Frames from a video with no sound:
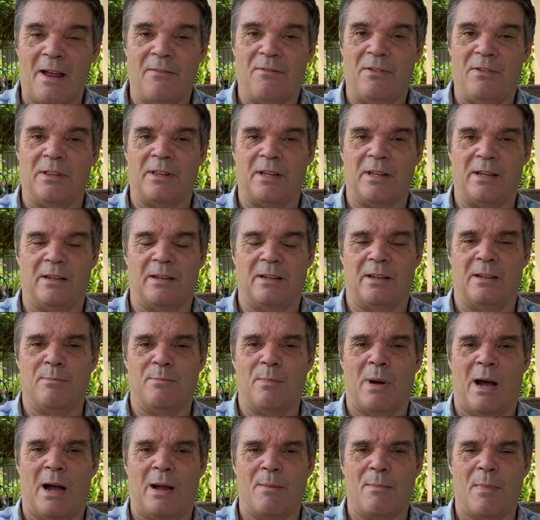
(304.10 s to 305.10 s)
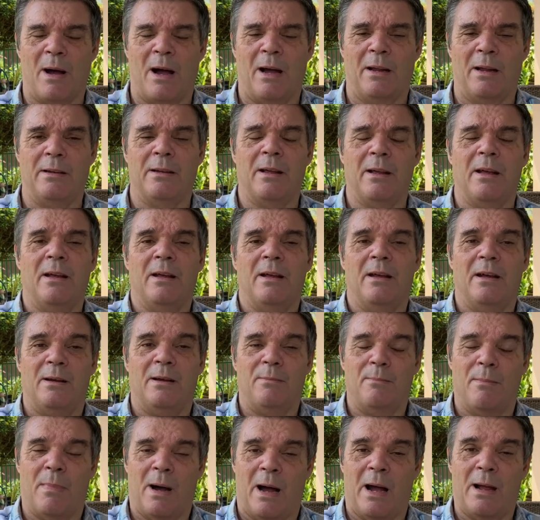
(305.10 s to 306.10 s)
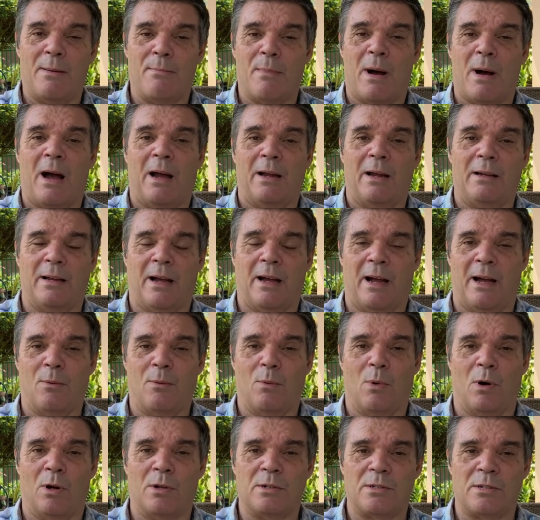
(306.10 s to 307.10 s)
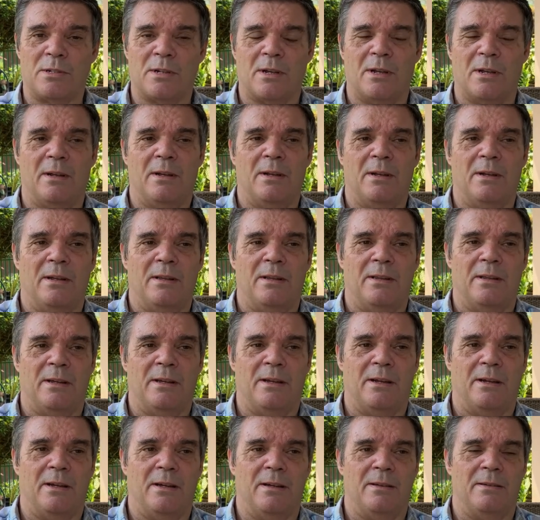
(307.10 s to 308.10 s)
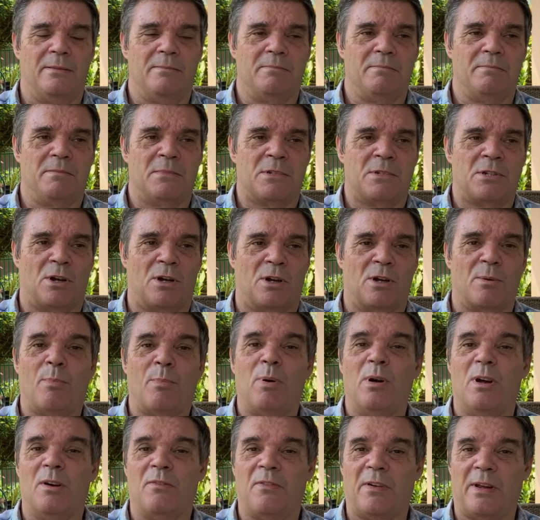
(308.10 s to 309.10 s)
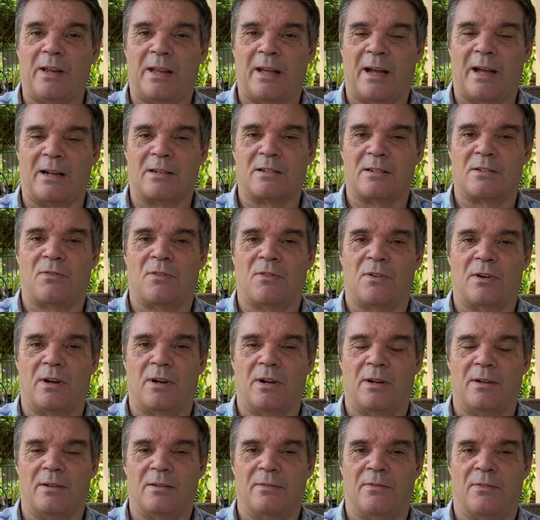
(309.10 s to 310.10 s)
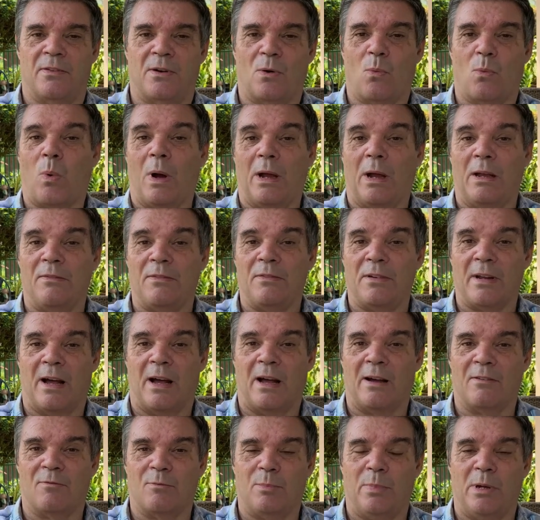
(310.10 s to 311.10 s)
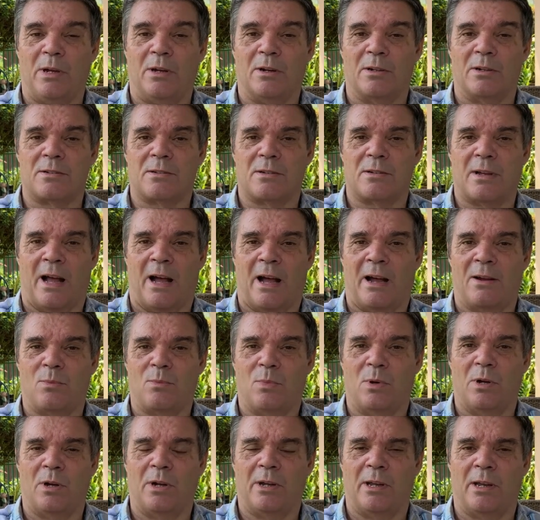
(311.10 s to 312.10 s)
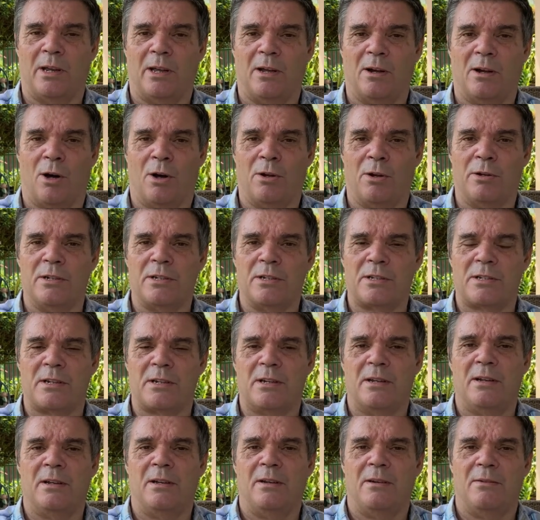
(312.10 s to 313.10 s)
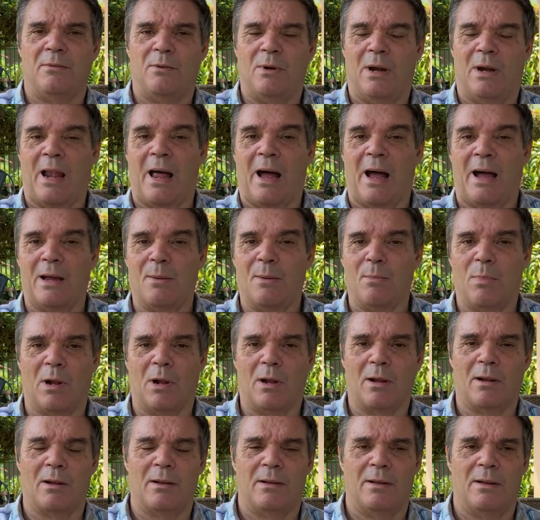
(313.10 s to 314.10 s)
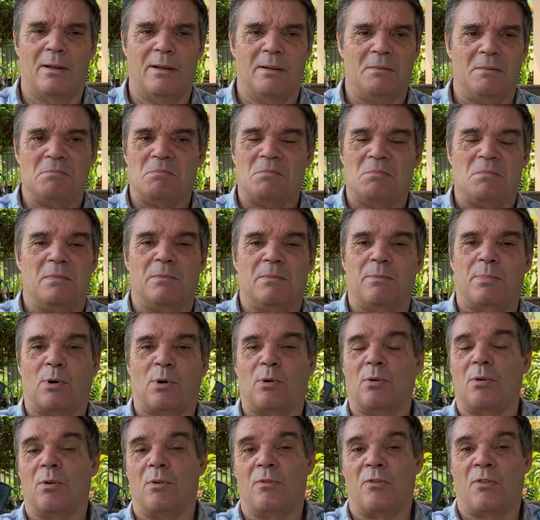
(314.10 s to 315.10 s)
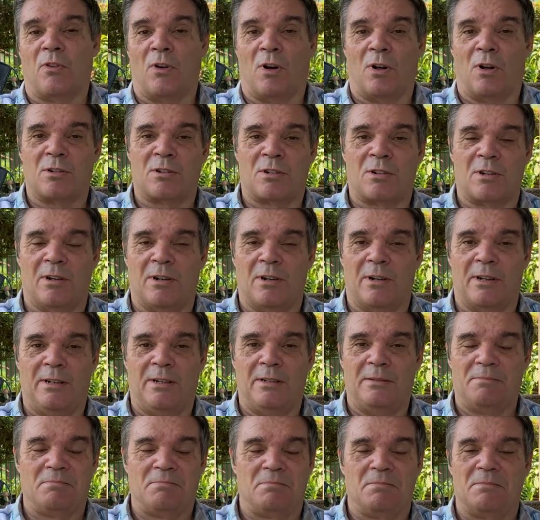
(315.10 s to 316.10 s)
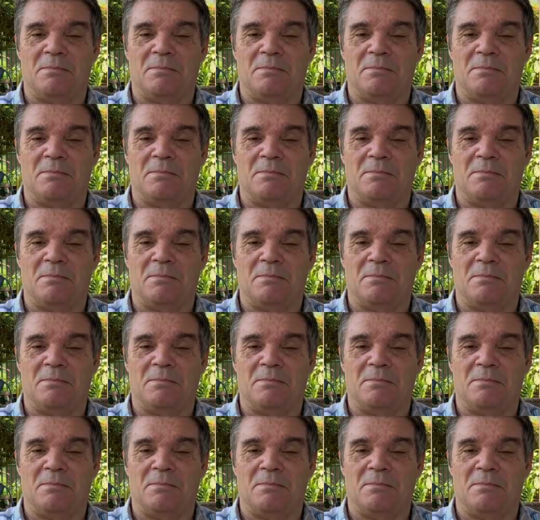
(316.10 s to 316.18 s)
everything in my mind. In my mind, I was the sort of perfect catch for a wife to have, because hardworking, honest, reliable. But unfortunately,